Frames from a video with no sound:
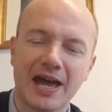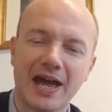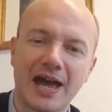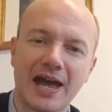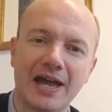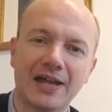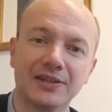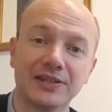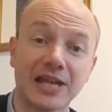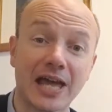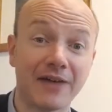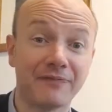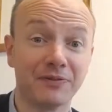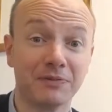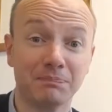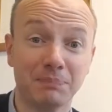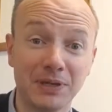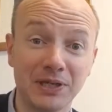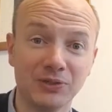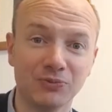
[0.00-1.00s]
And having
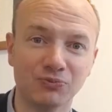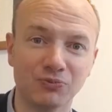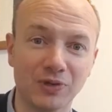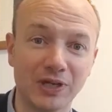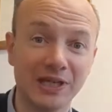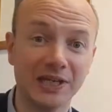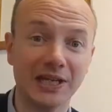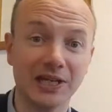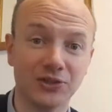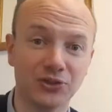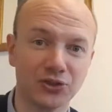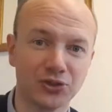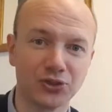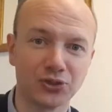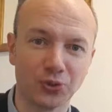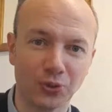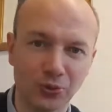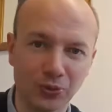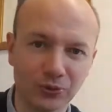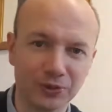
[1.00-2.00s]
been
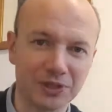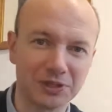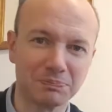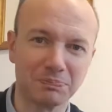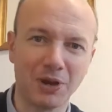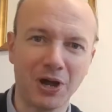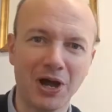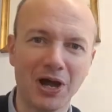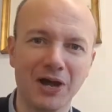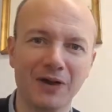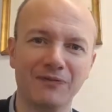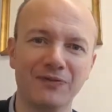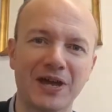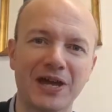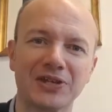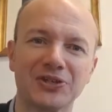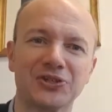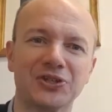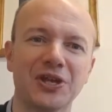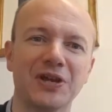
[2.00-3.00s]
reinstalled as part of
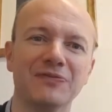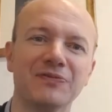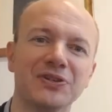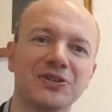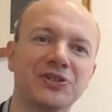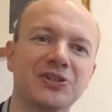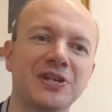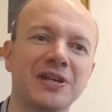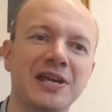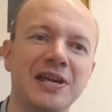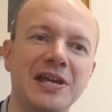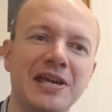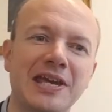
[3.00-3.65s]
that service,